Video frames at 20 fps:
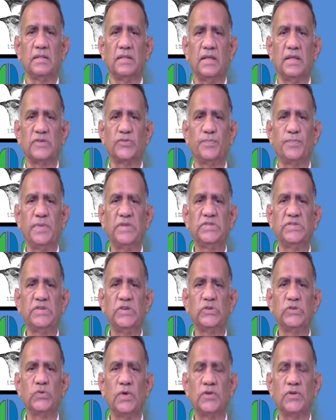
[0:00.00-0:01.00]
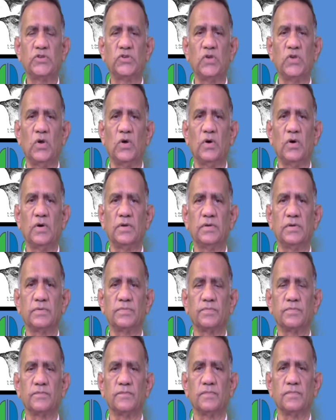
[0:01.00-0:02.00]
the species was shown,
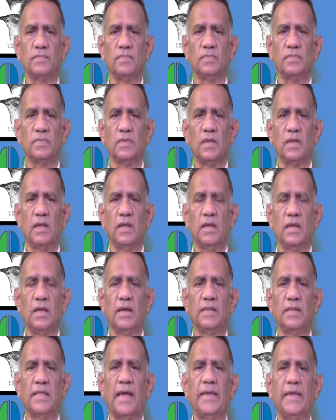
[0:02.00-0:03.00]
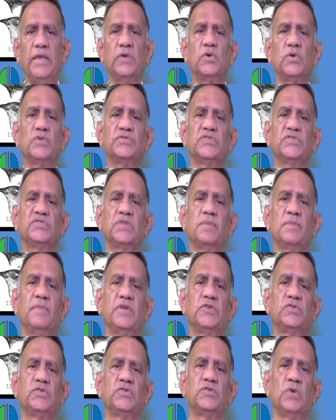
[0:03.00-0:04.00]
the
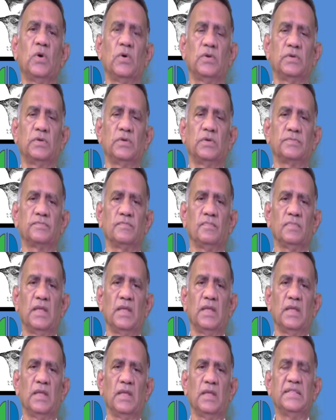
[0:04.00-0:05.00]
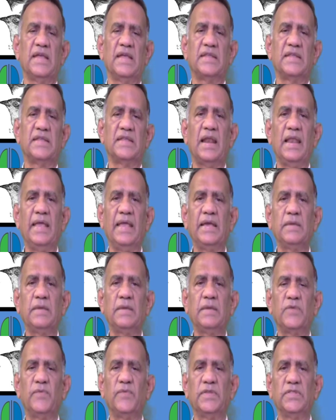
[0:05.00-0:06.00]
ecosystem is shown. There is a link
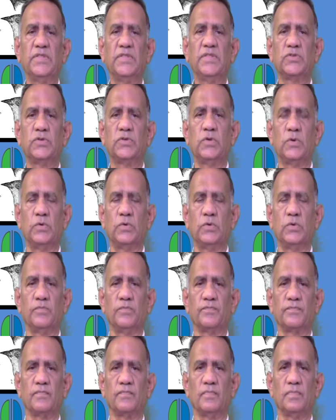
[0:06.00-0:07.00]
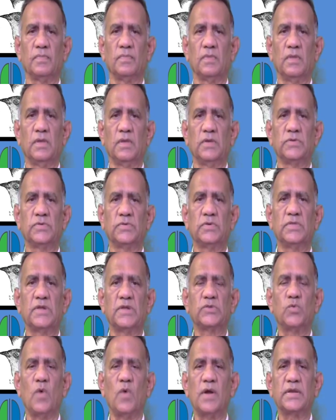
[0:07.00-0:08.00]
between these two. So
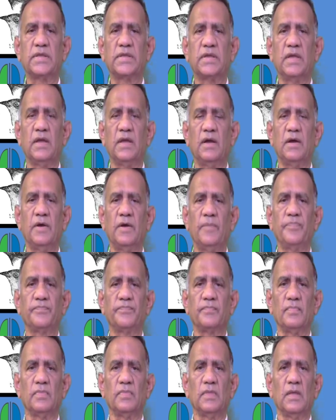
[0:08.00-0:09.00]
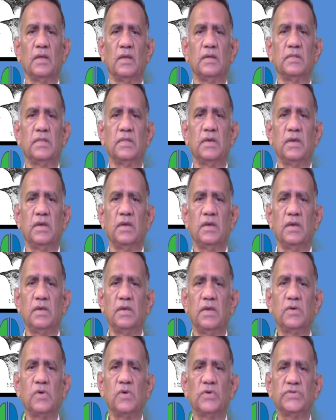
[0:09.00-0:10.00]
that's what here
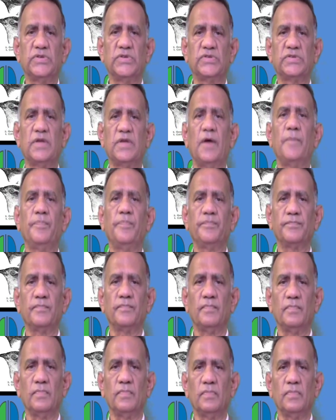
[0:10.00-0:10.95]
the ecosystem